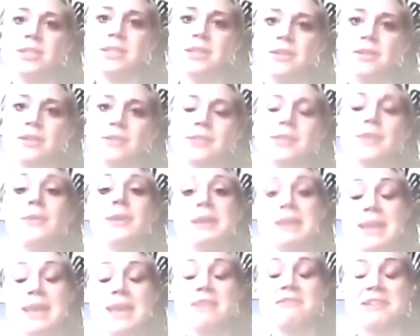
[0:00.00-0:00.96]
are not so
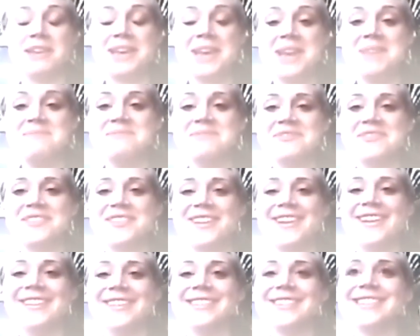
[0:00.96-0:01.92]
clear in Game of
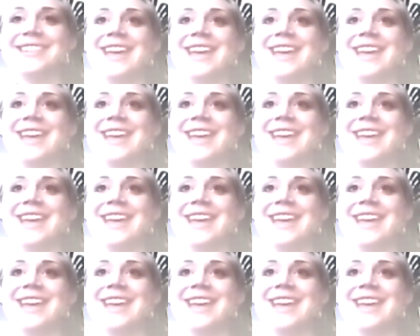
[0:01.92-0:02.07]
Thrones.